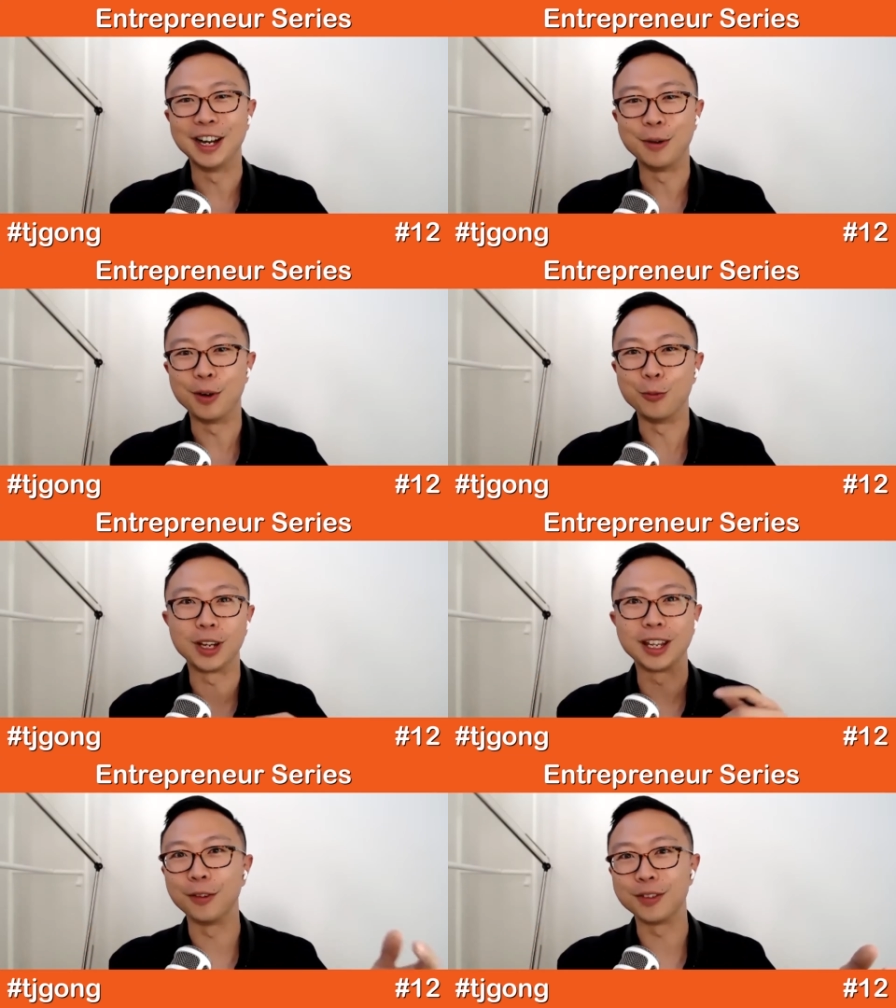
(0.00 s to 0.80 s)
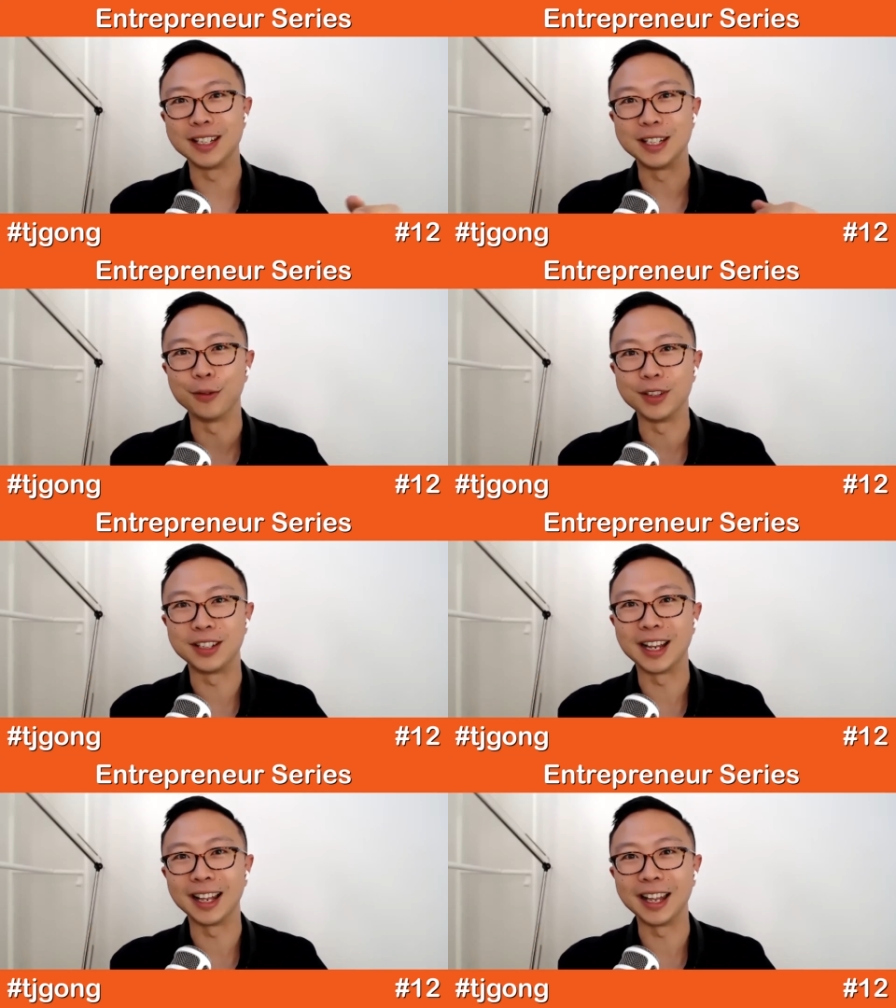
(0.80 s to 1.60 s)
We can obviously delve into
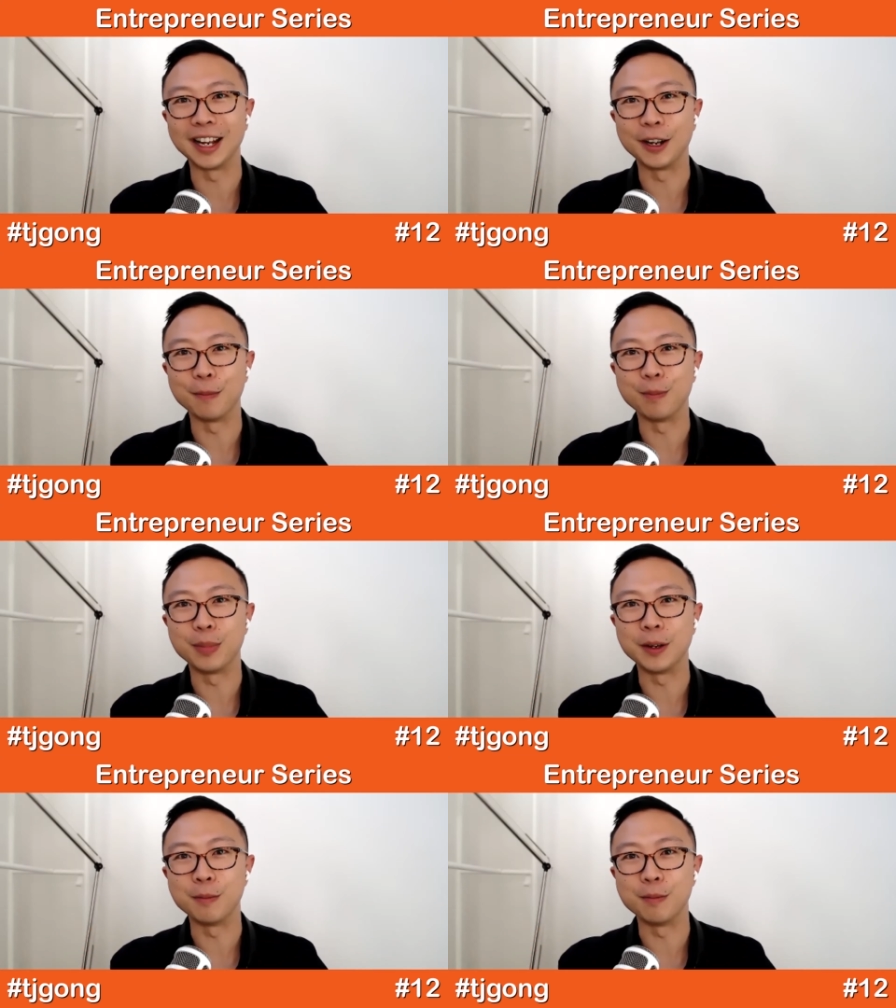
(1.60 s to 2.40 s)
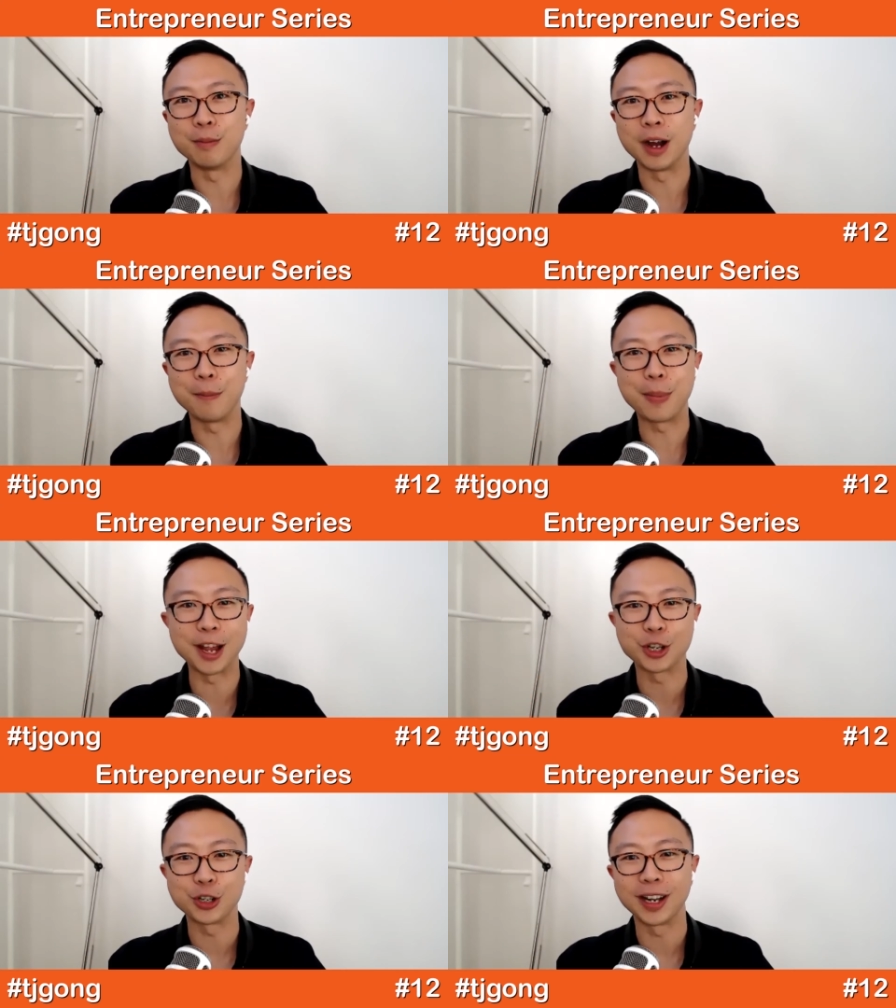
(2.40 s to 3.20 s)
that later. But my
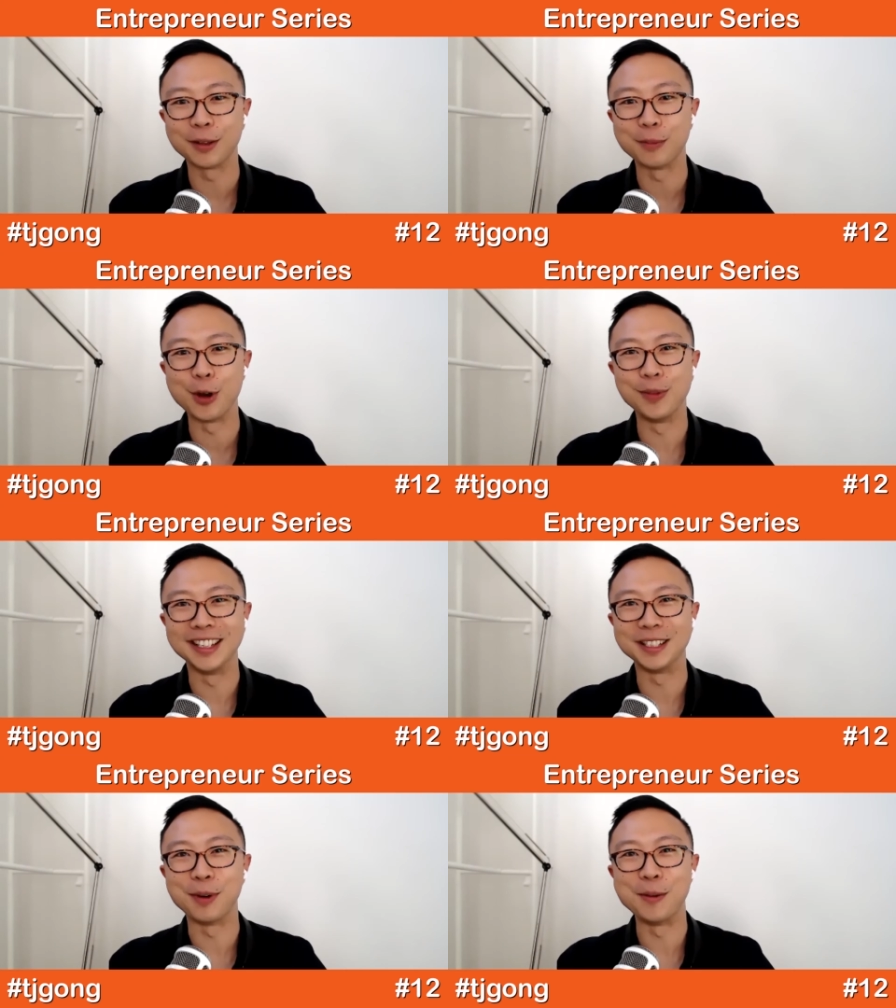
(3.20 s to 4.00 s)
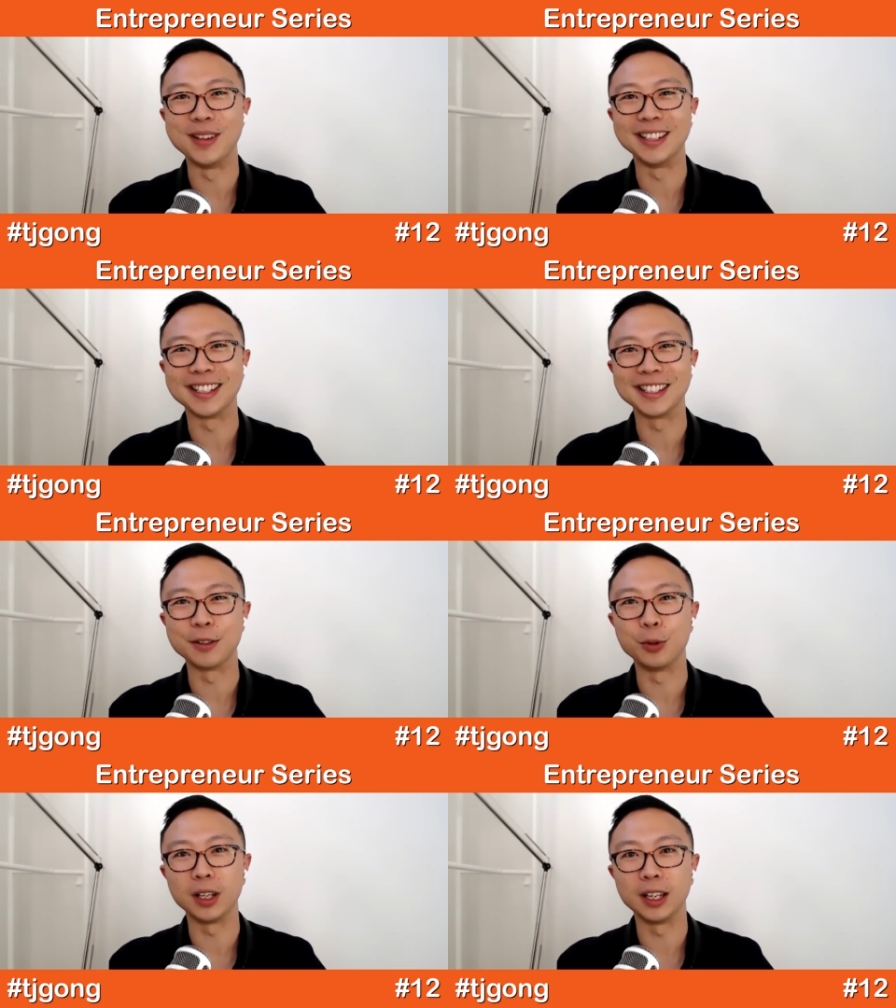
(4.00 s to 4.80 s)
passion at the moment is my business and
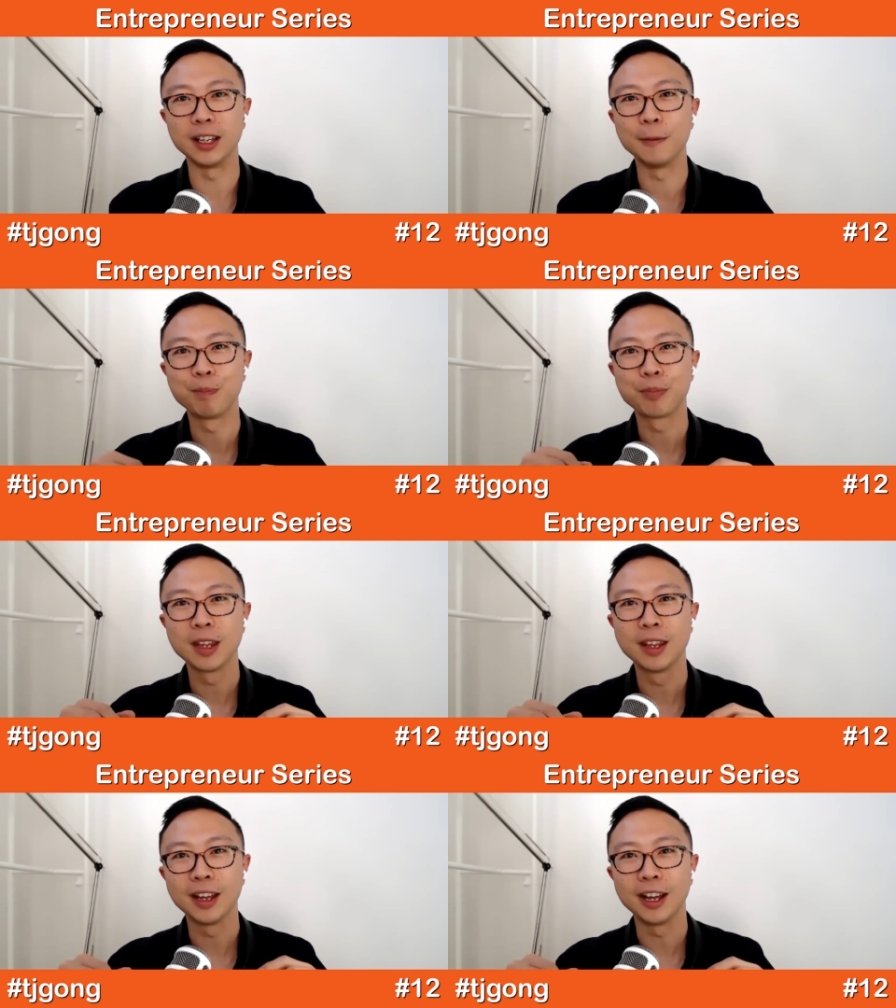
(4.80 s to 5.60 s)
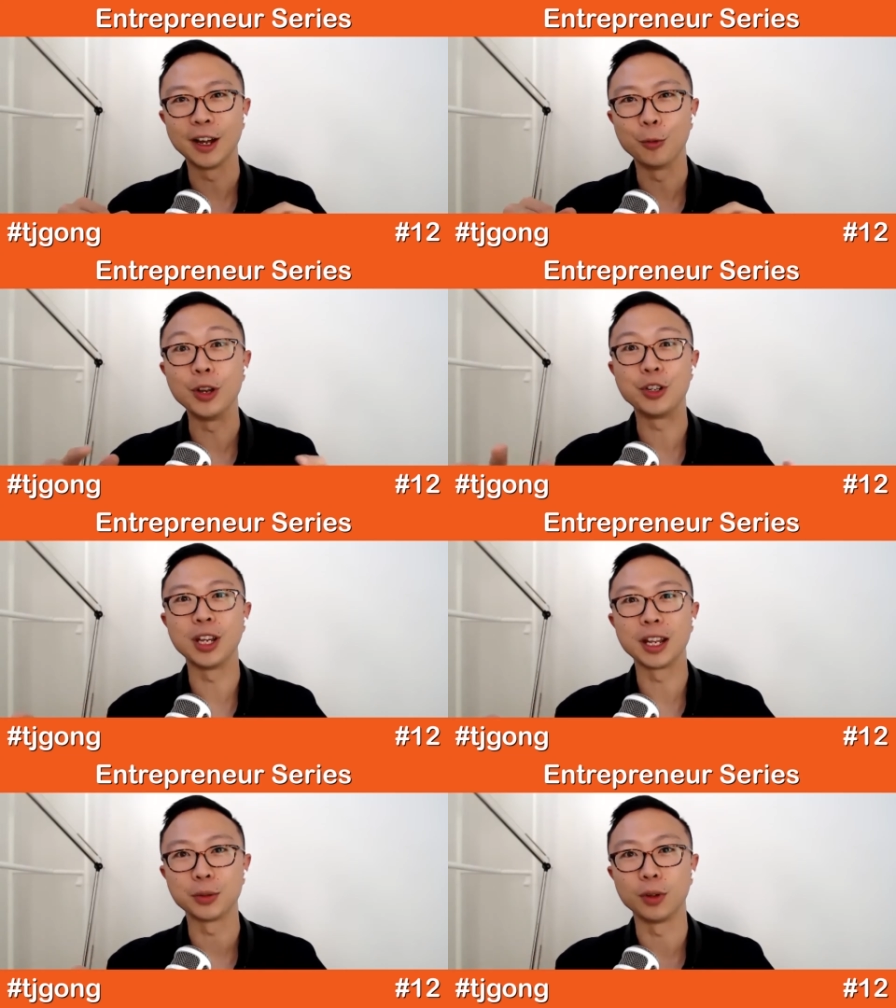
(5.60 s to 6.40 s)
really reaching
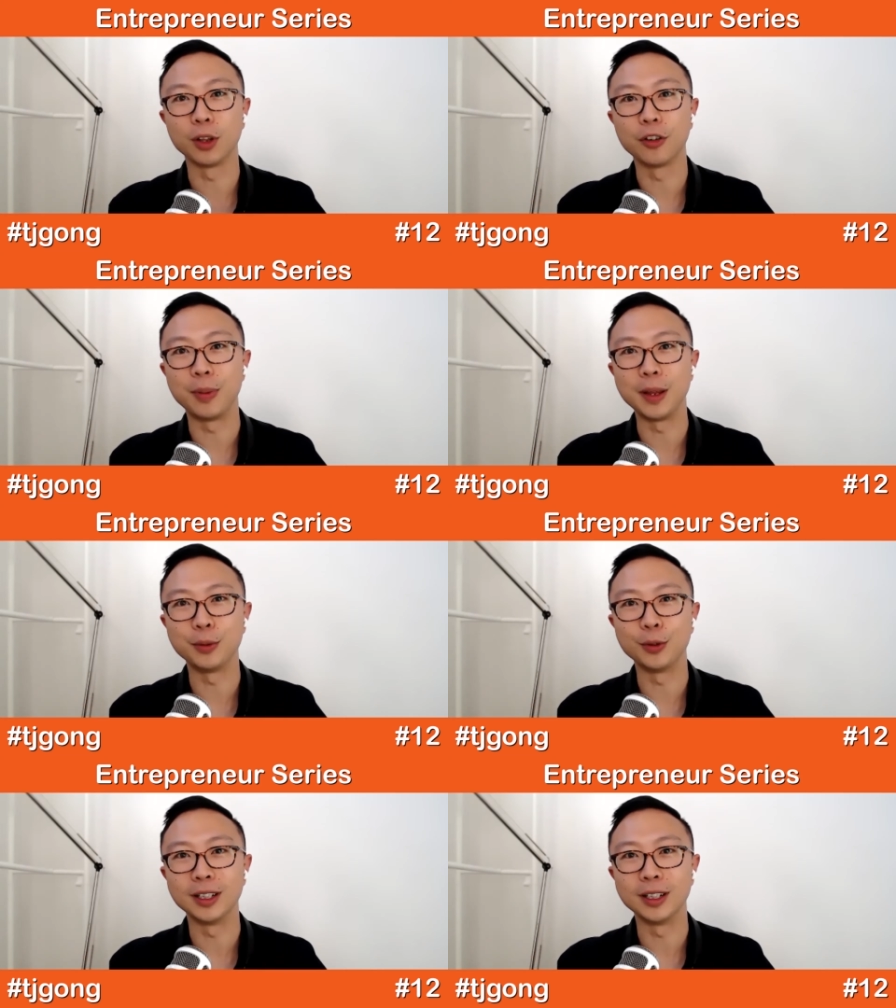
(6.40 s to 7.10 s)
out to a lot of people.